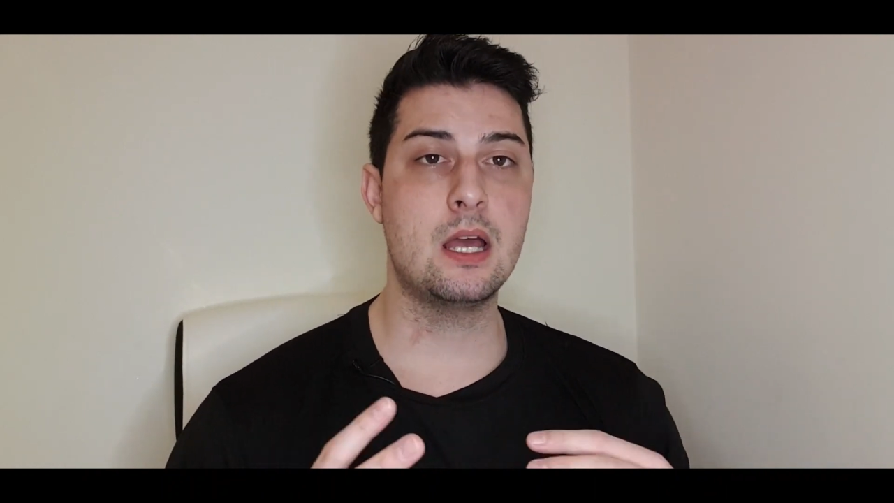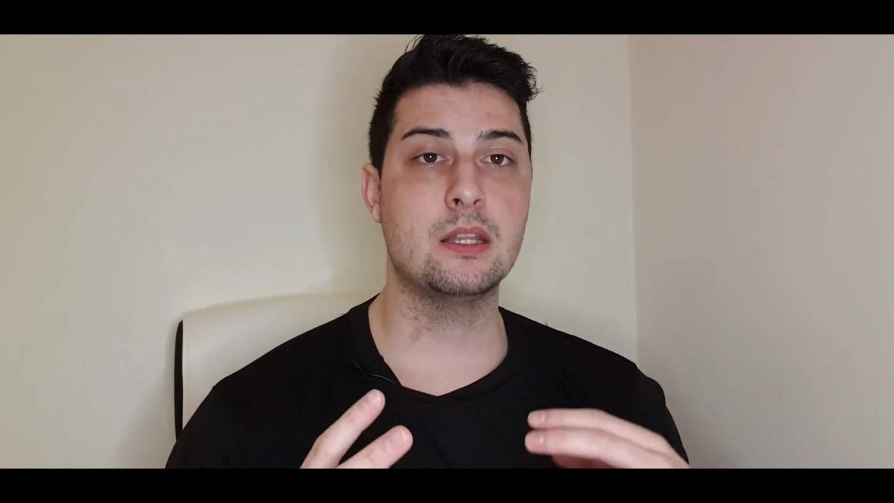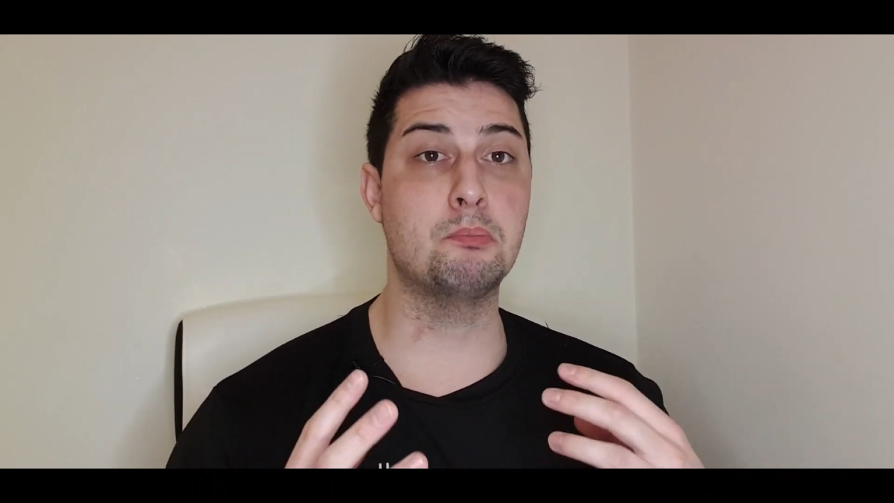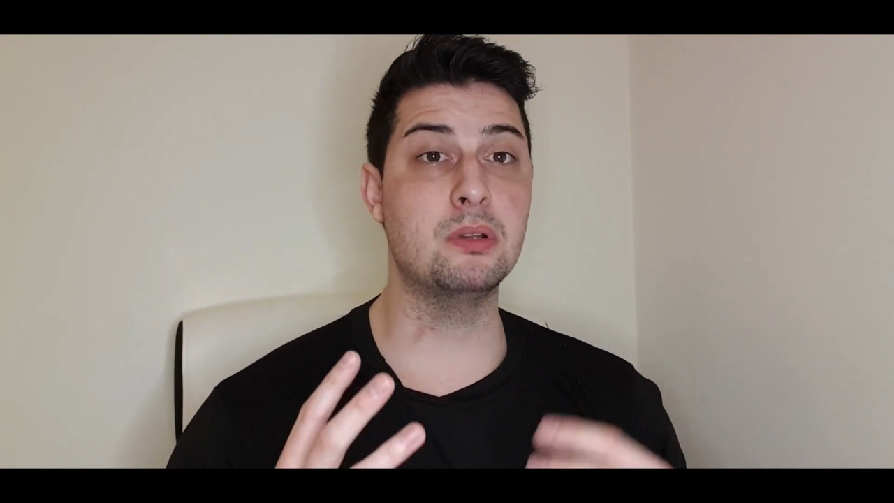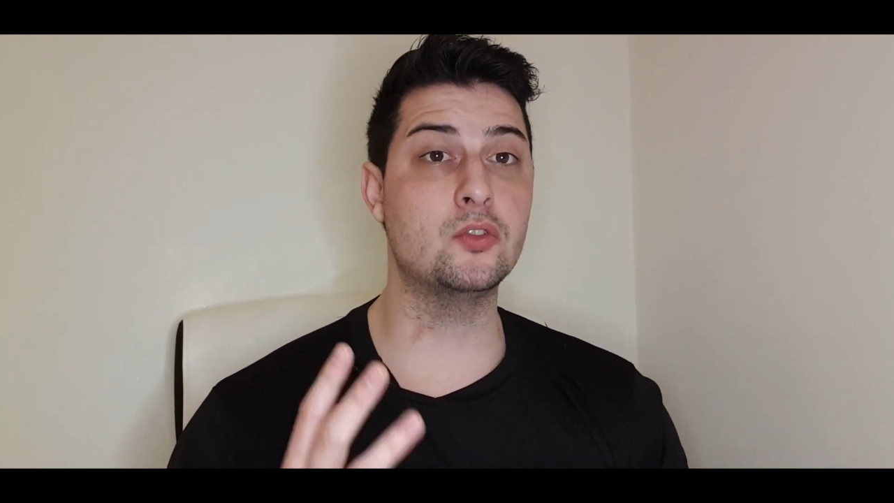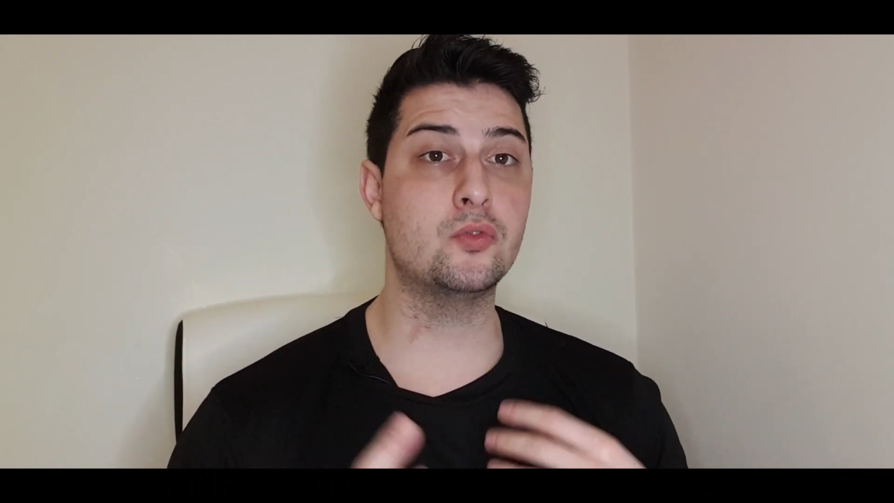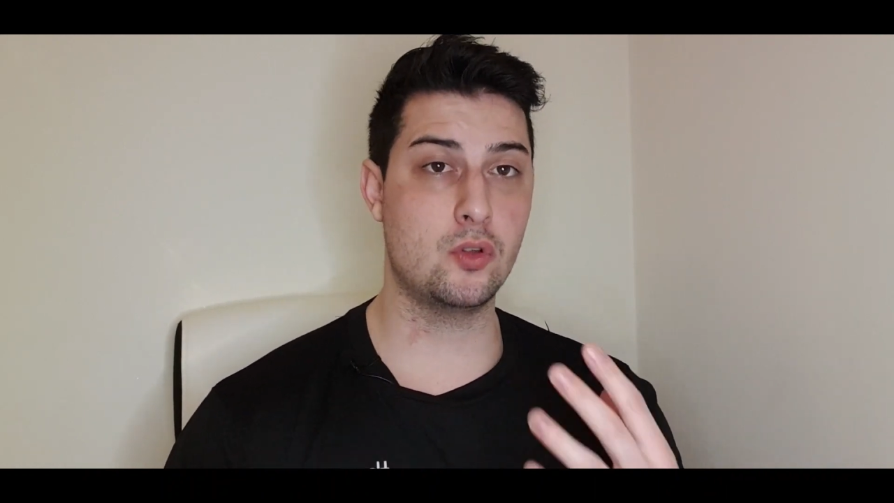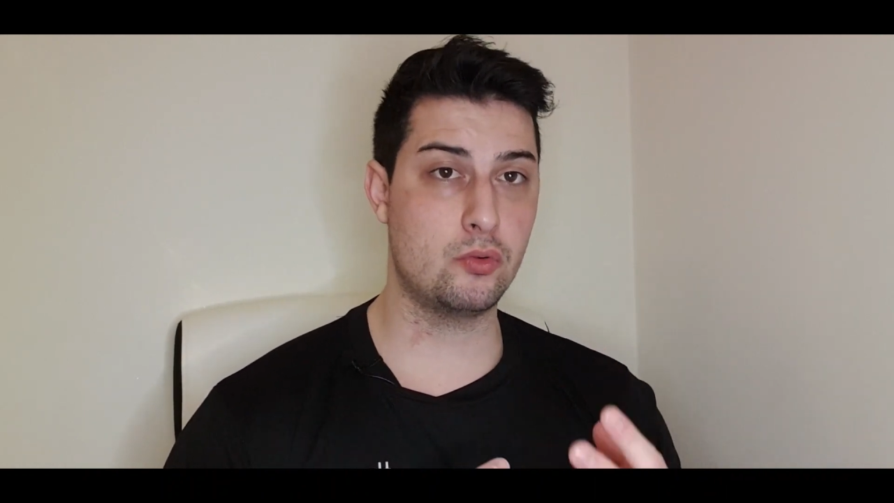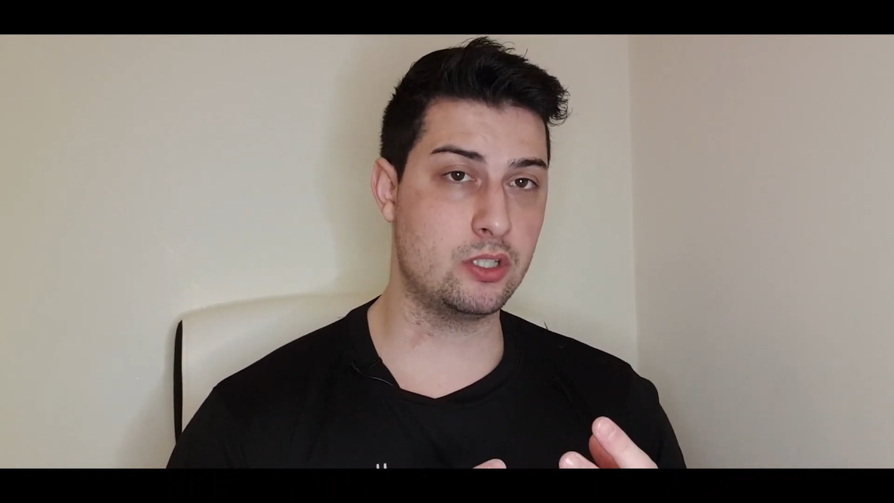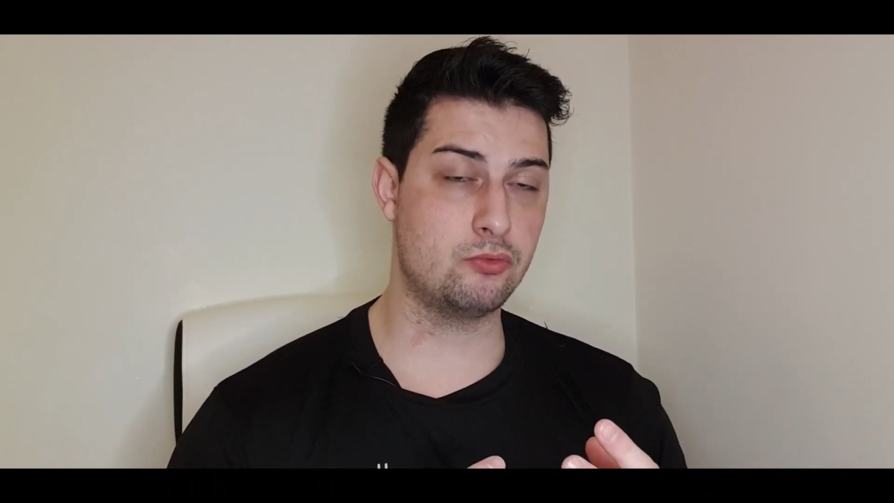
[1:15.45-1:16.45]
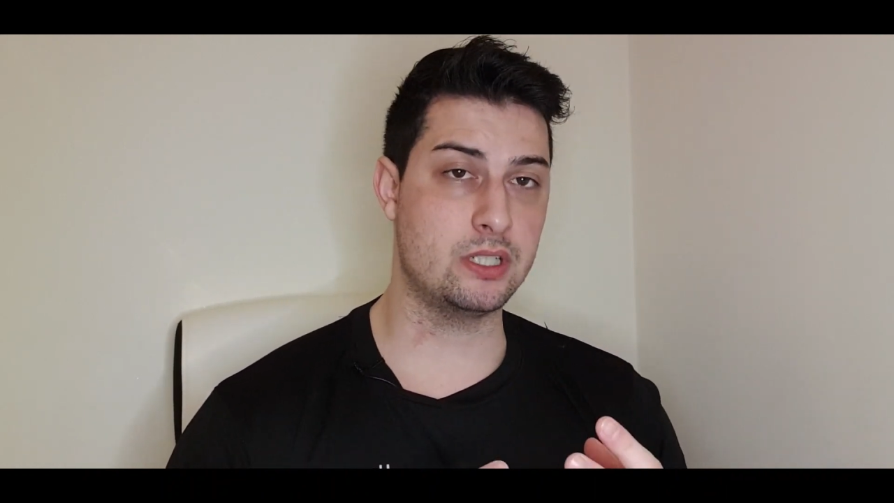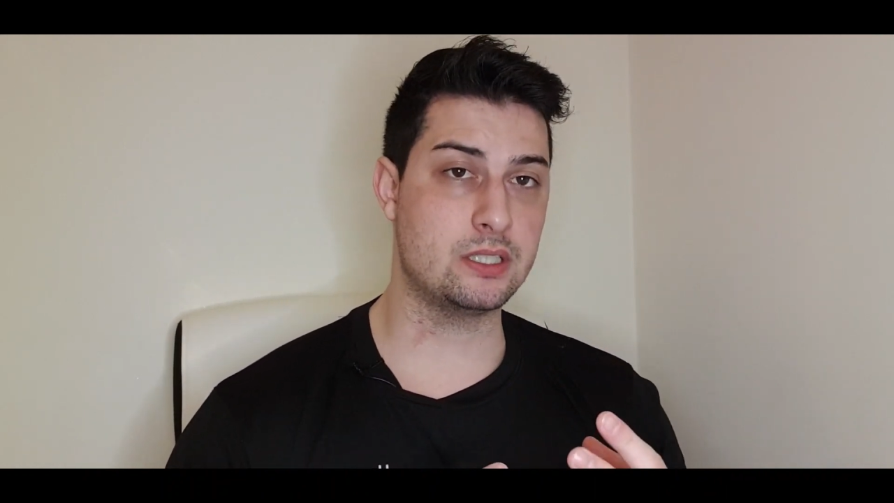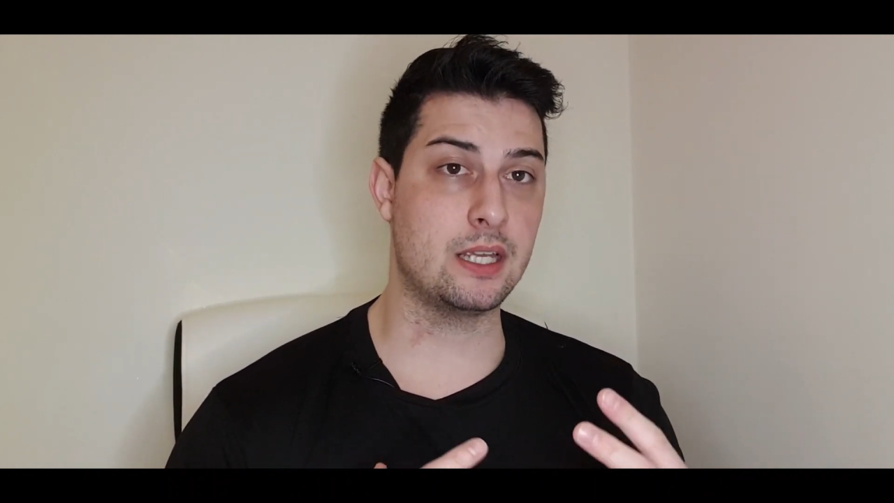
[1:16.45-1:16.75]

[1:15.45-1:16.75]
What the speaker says: the blood flow increase